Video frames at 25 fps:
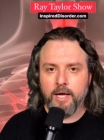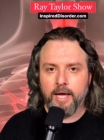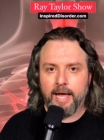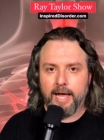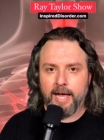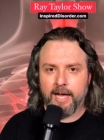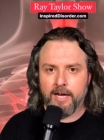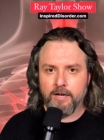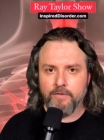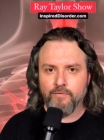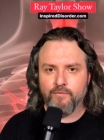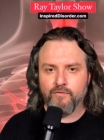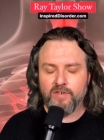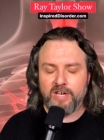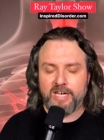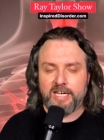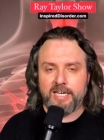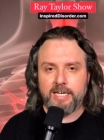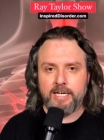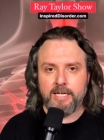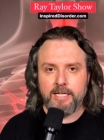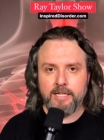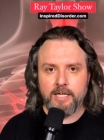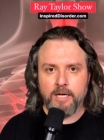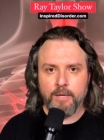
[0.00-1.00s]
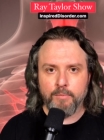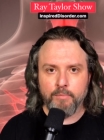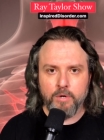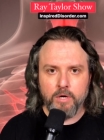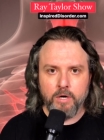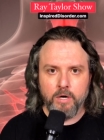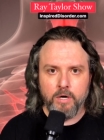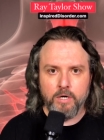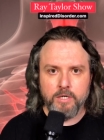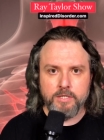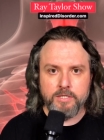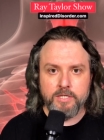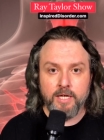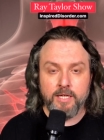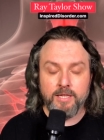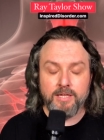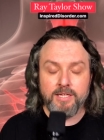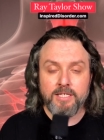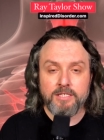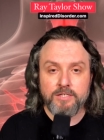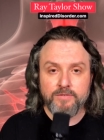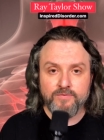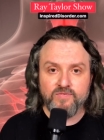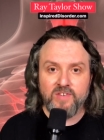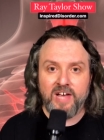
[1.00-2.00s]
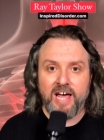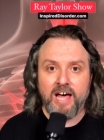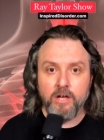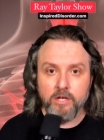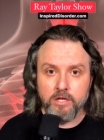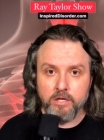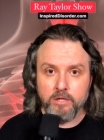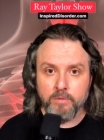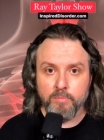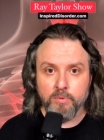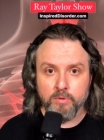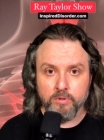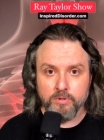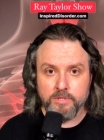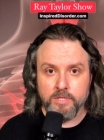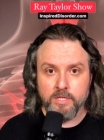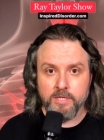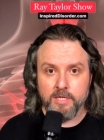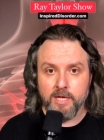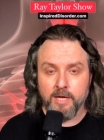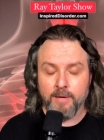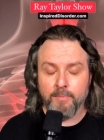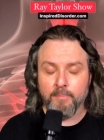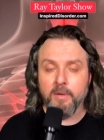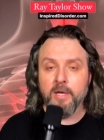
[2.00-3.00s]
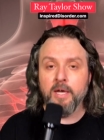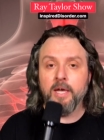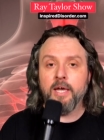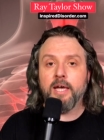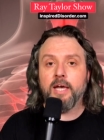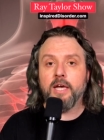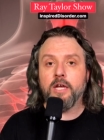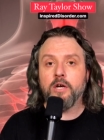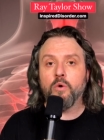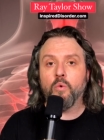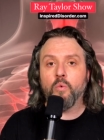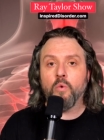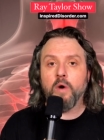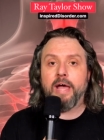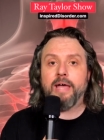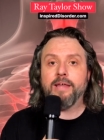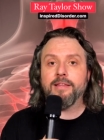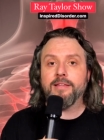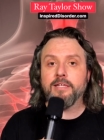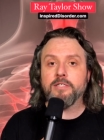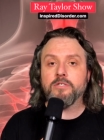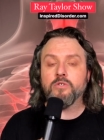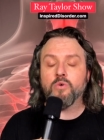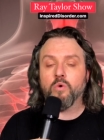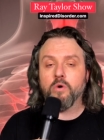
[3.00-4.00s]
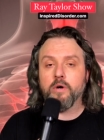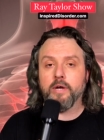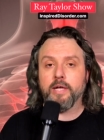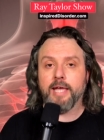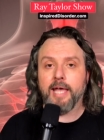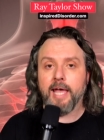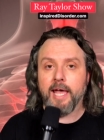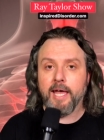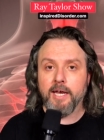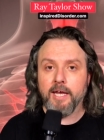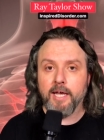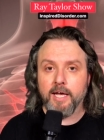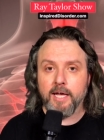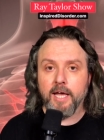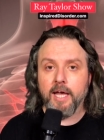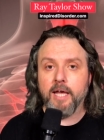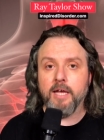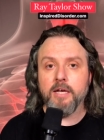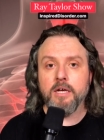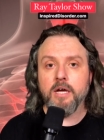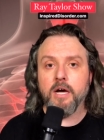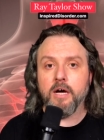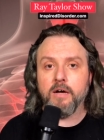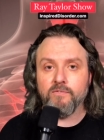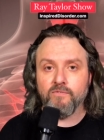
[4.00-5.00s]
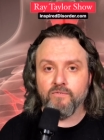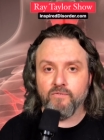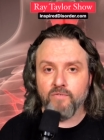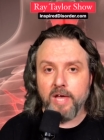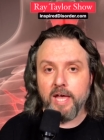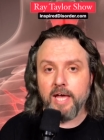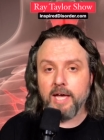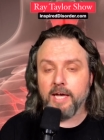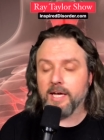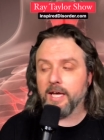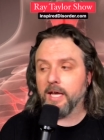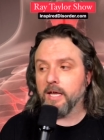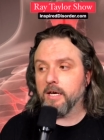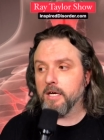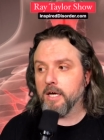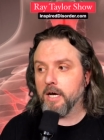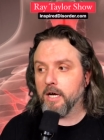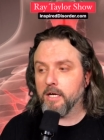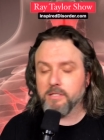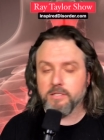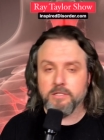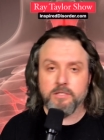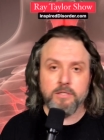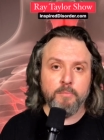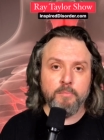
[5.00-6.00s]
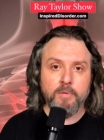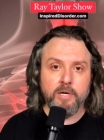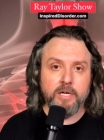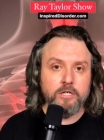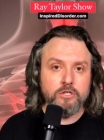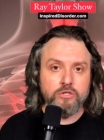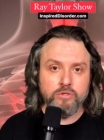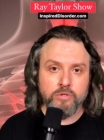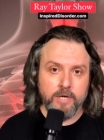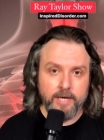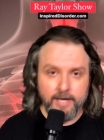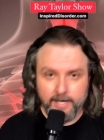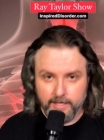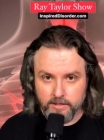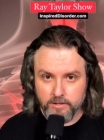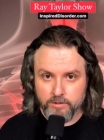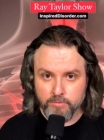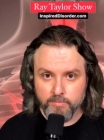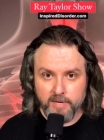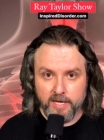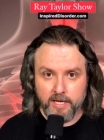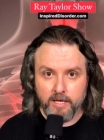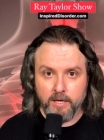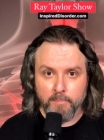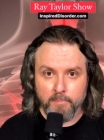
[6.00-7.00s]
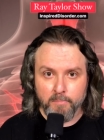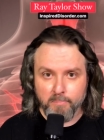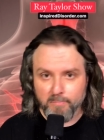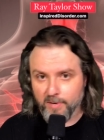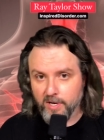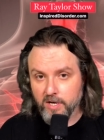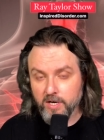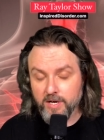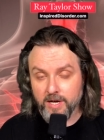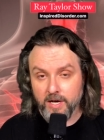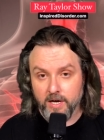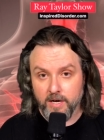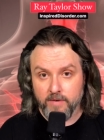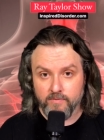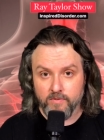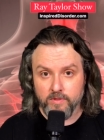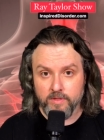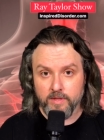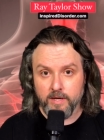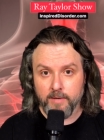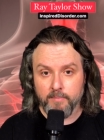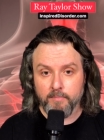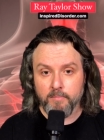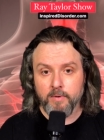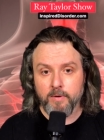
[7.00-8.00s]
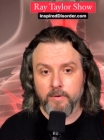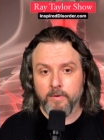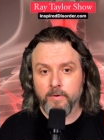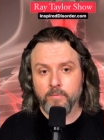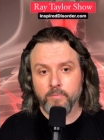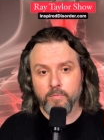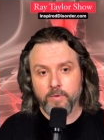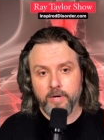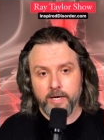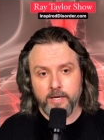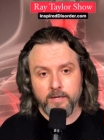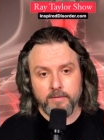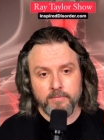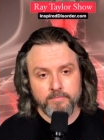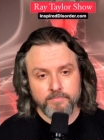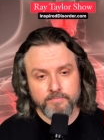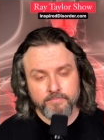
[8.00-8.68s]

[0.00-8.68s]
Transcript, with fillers: and feeding them content that's valuable to them in a way that's organic and not fake and not somebody trying to make a buck off of them, right?